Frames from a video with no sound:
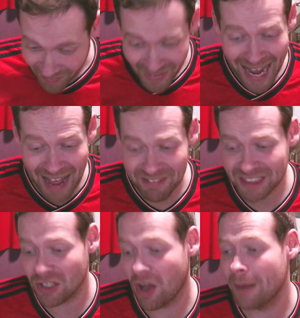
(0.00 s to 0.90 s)
at this
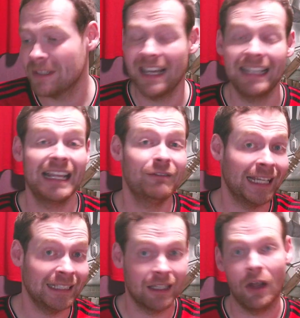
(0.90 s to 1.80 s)
time, to then leave
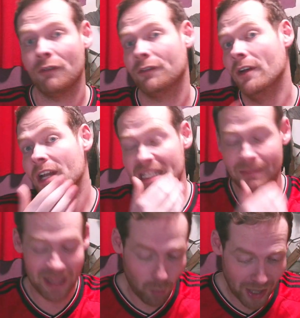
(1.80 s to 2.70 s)
Lindelof to be
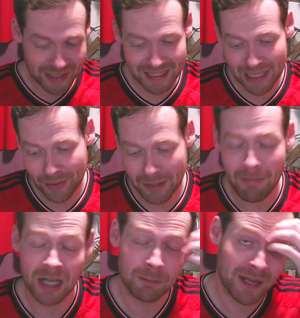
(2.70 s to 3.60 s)
the one to deal with the much bigger